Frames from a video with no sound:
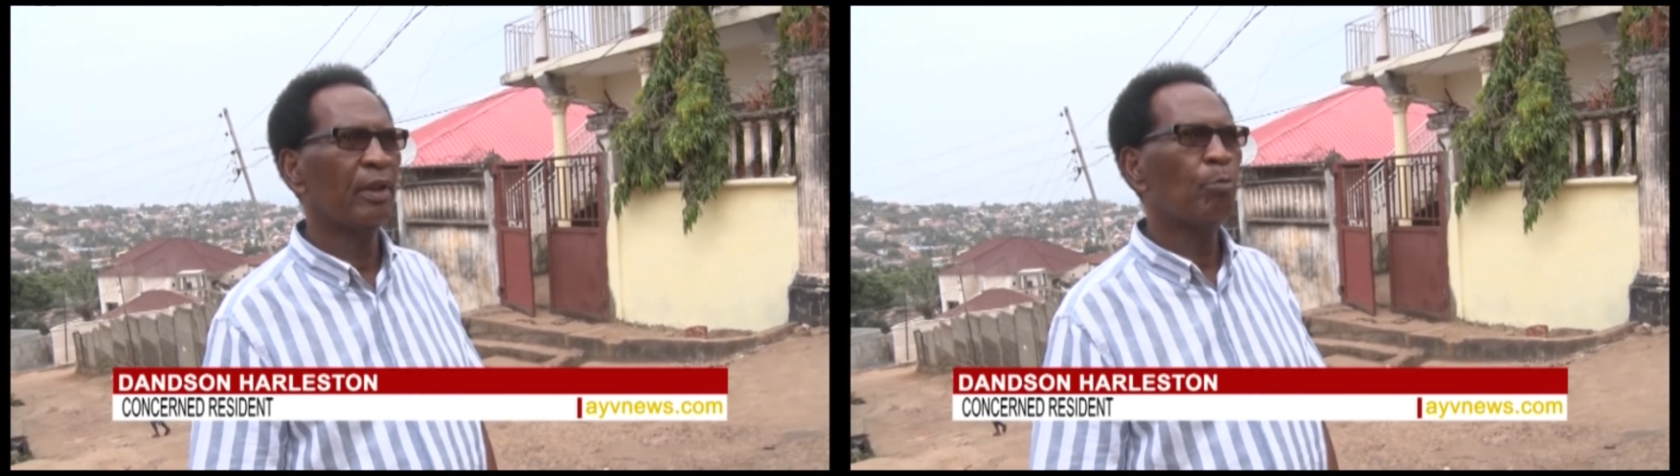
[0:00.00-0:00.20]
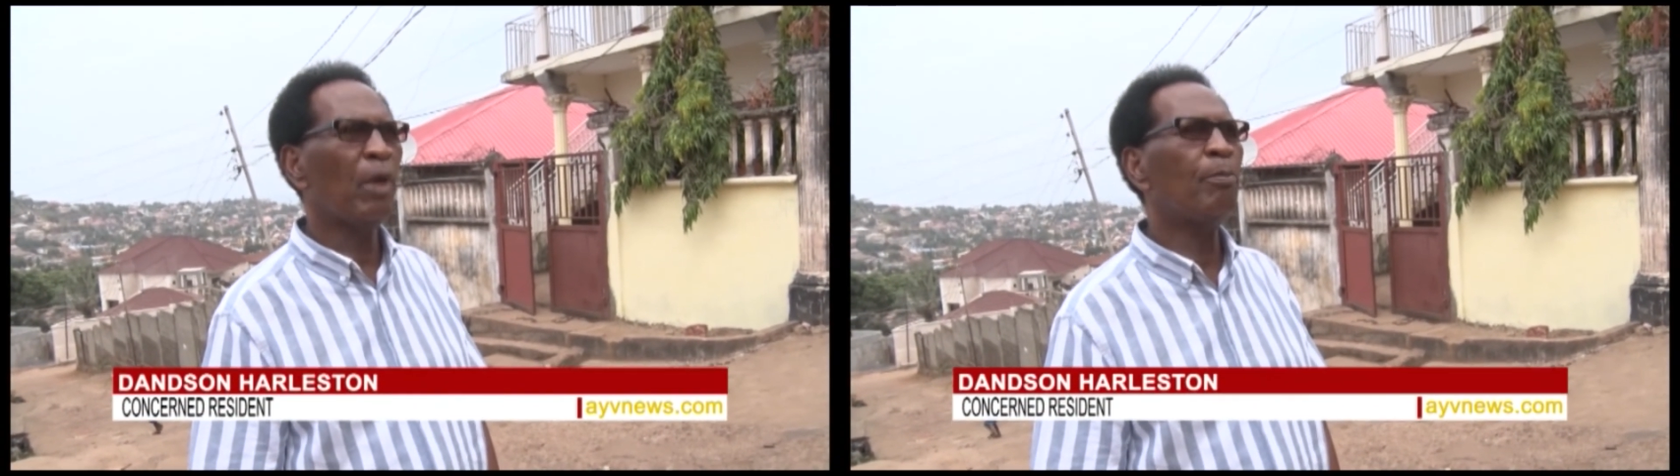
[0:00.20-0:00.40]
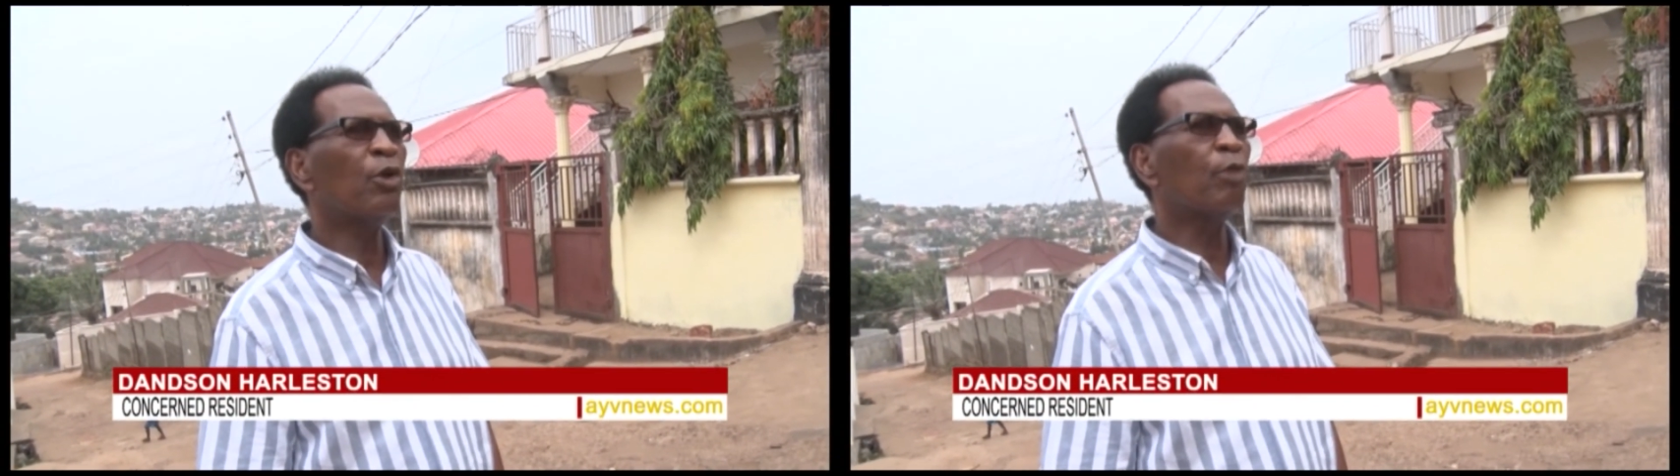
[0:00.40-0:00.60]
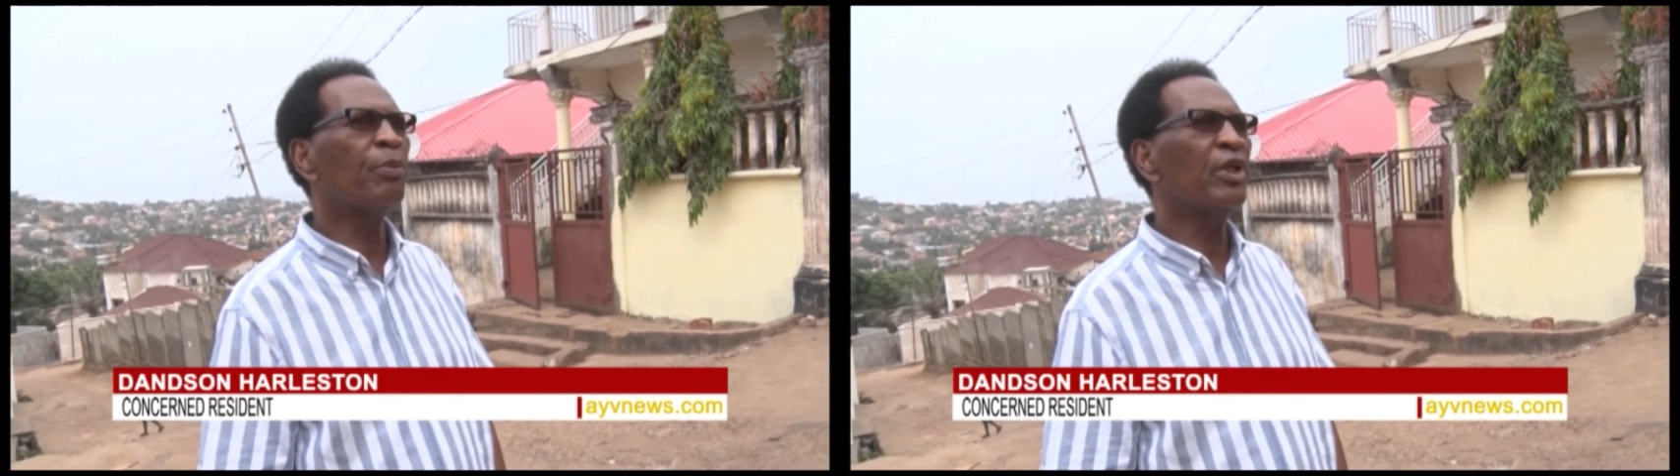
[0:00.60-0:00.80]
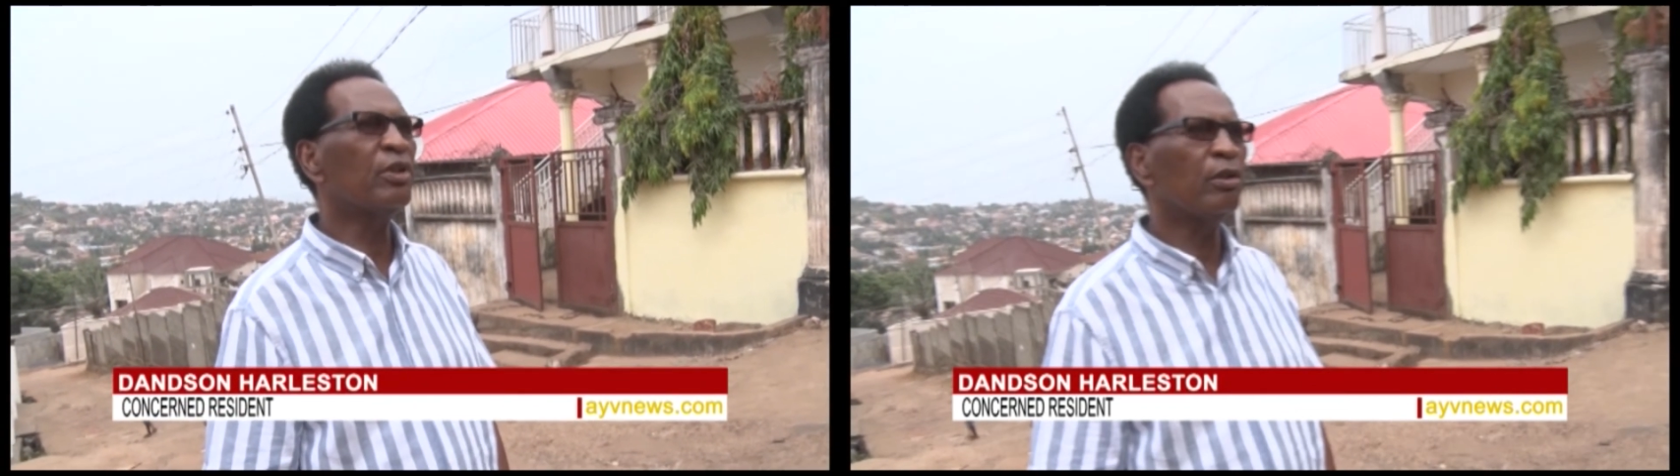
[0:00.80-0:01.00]
My blood
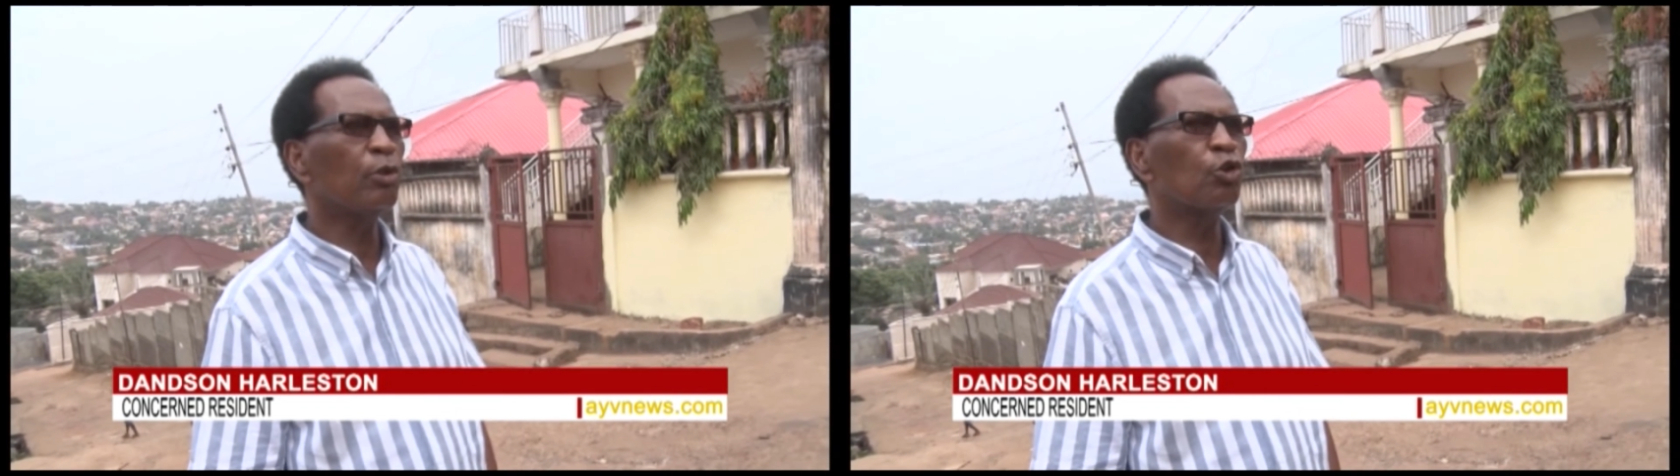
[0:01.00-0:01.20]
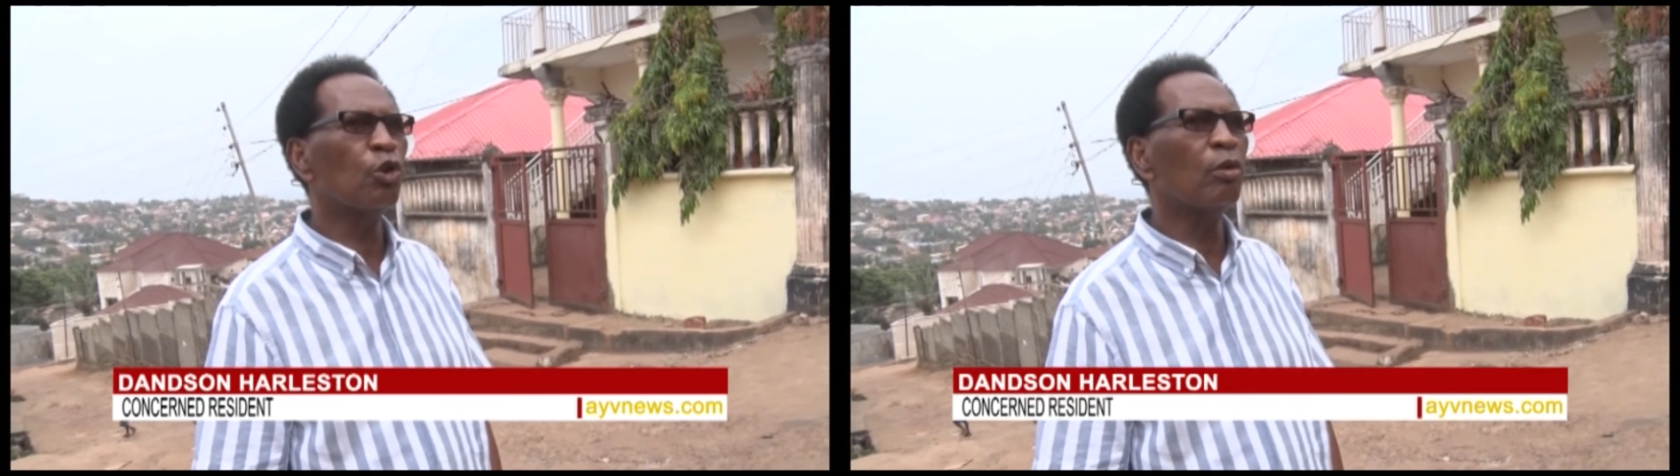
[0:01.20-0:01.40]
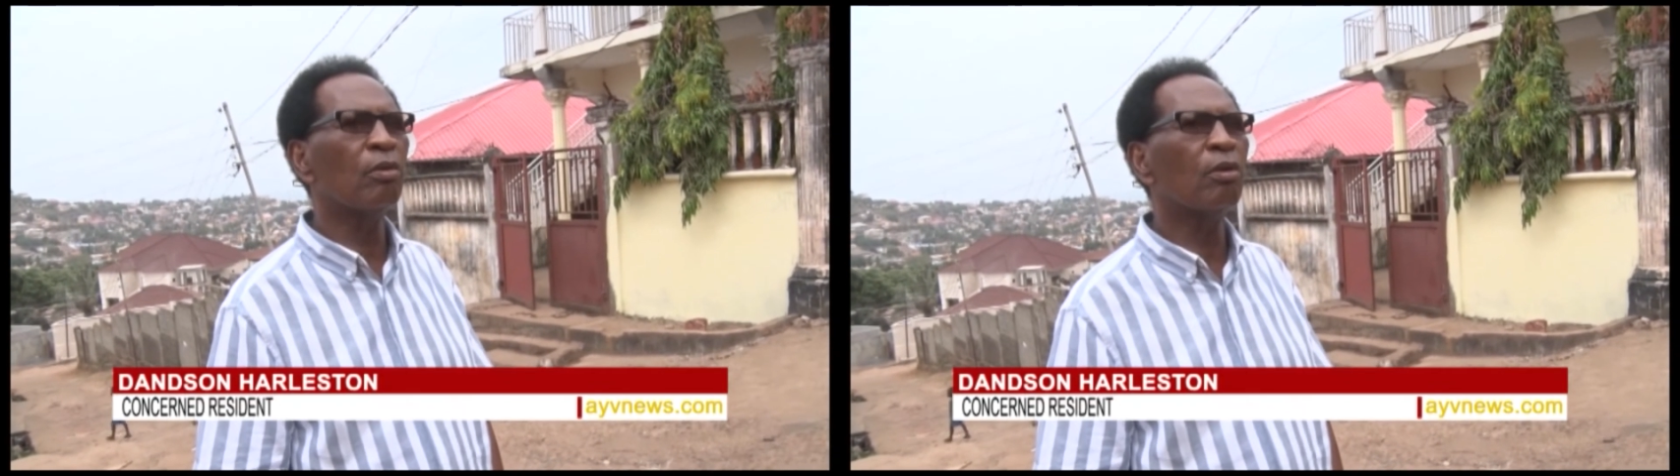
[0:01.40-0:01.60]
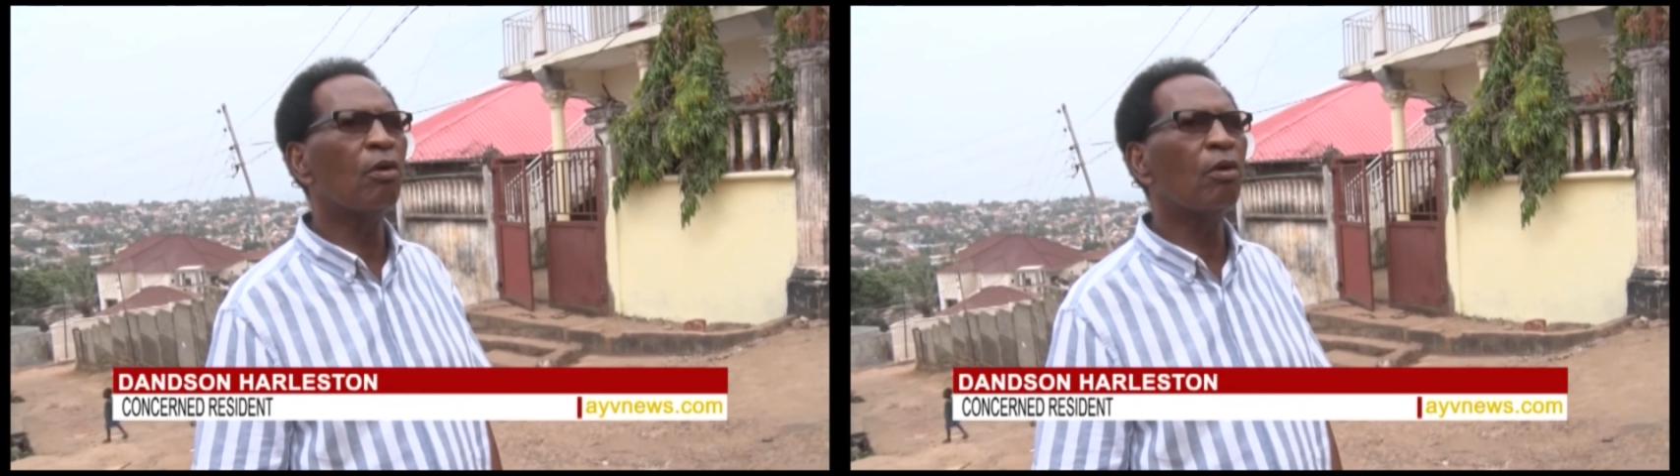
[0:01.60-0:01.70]
pressure has gone